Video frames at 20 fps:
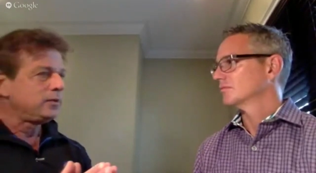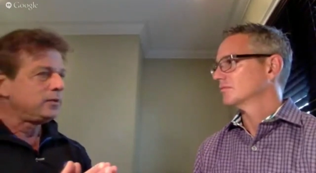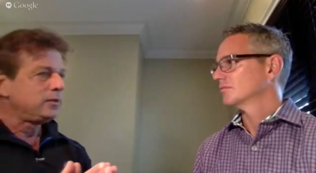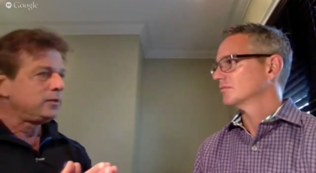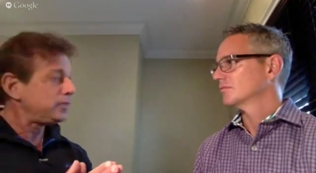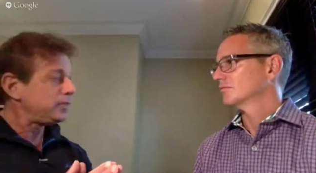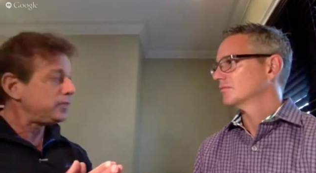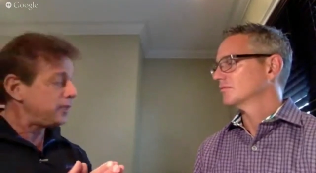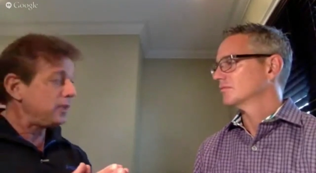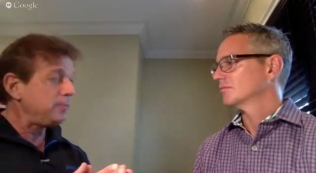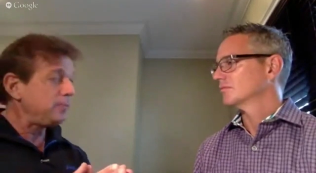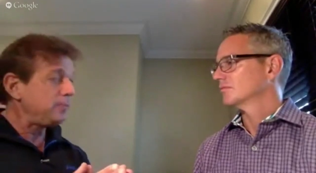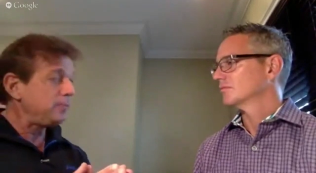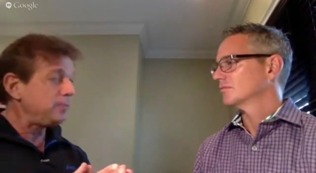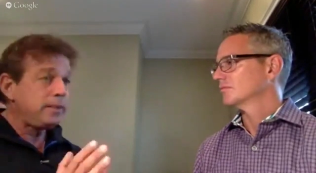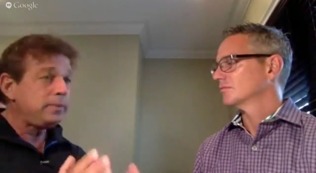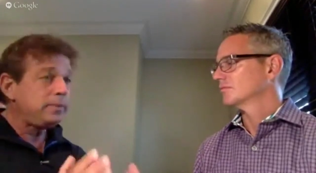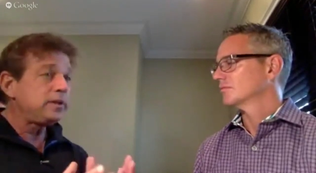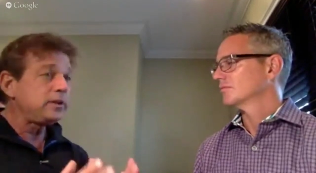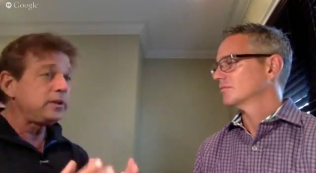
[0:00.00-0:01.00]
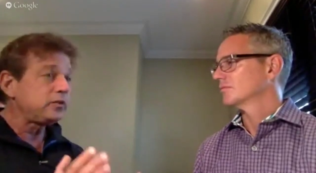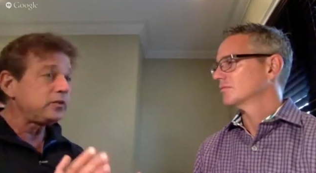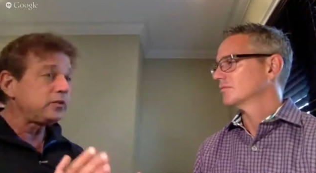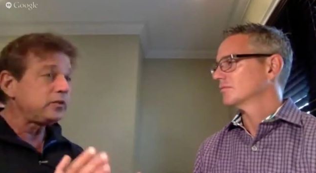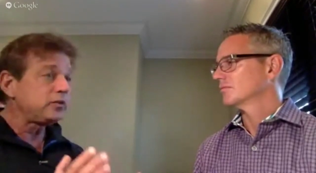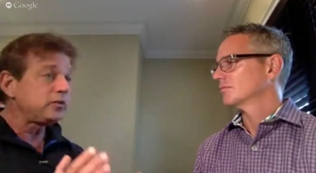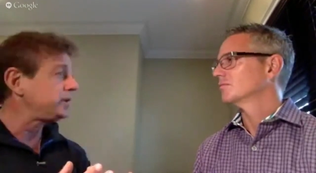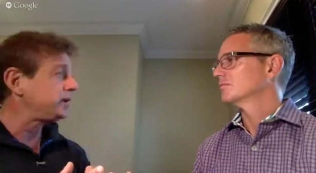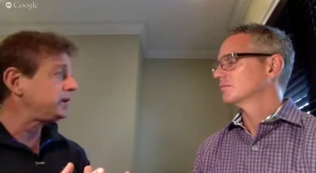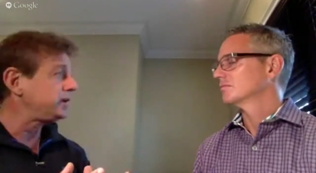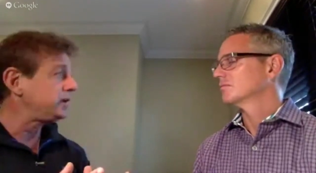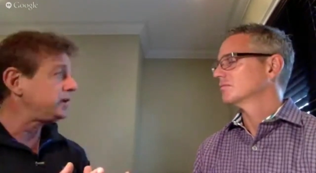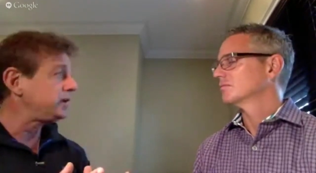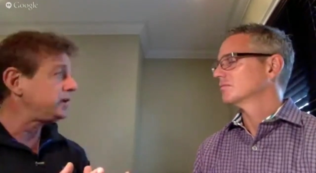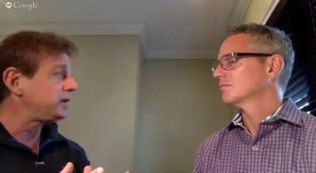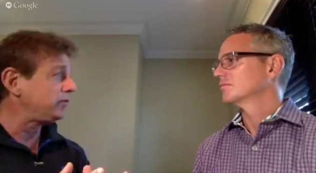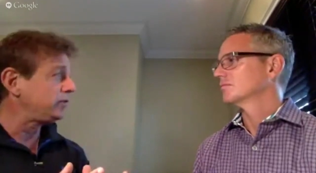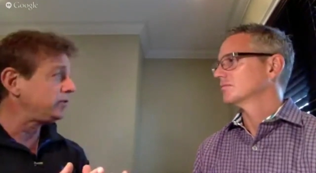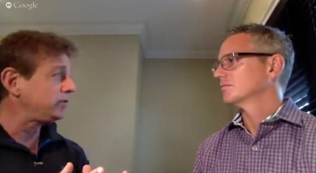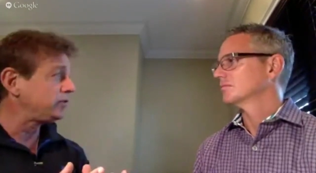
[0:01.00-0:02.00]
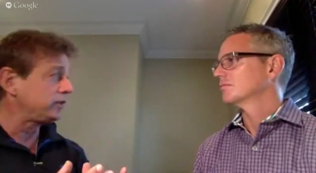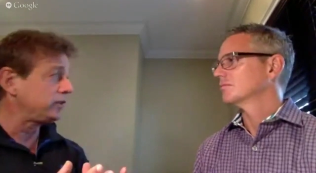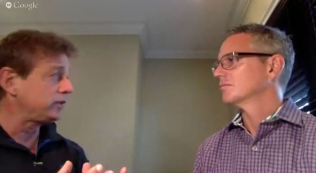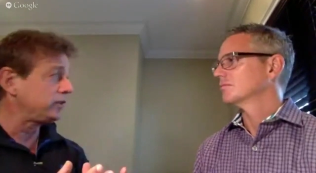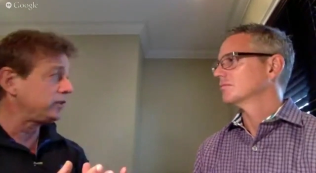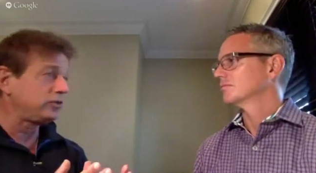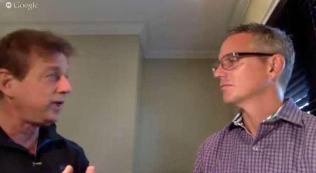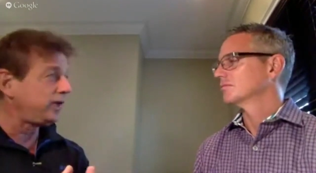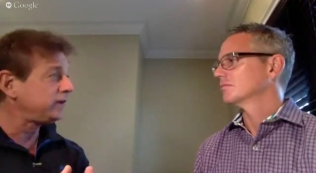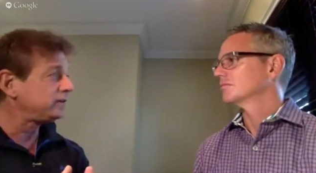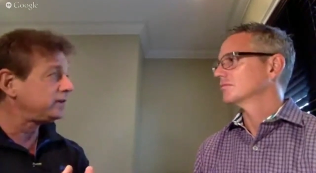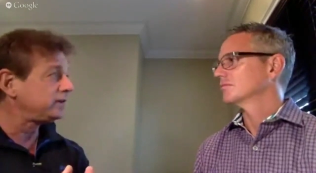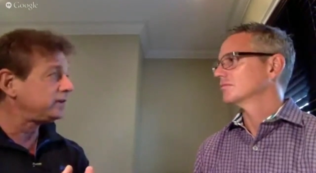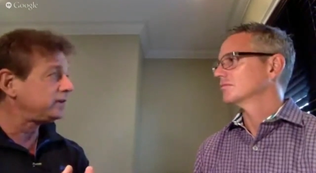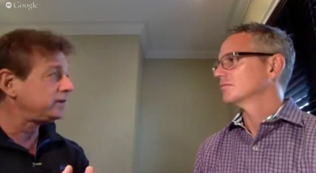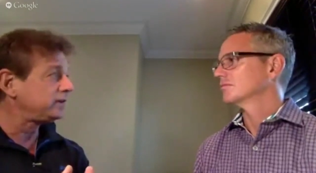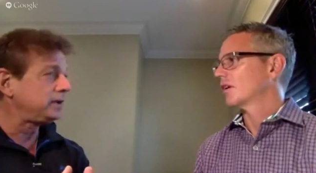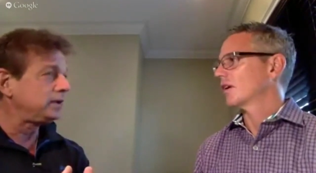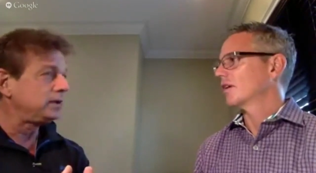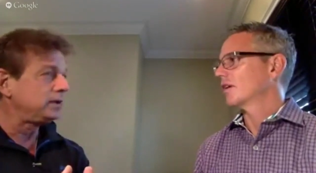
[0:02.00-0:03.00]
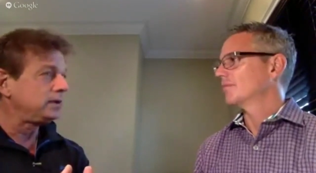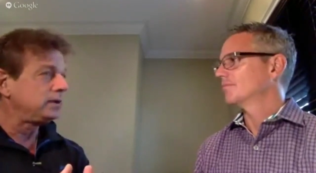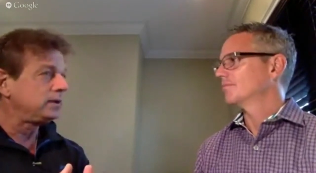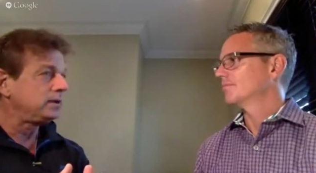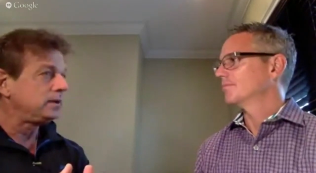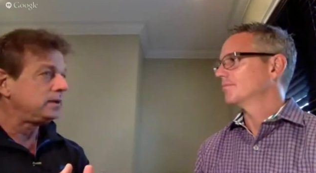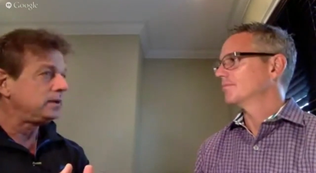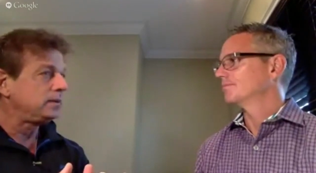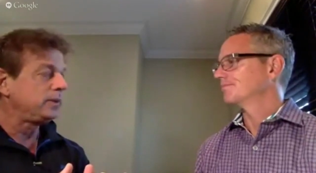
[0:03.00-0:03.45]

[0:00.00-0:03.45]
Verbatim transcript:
Speaker 1: So I thought maybe there's something in the office that's affecting me, right.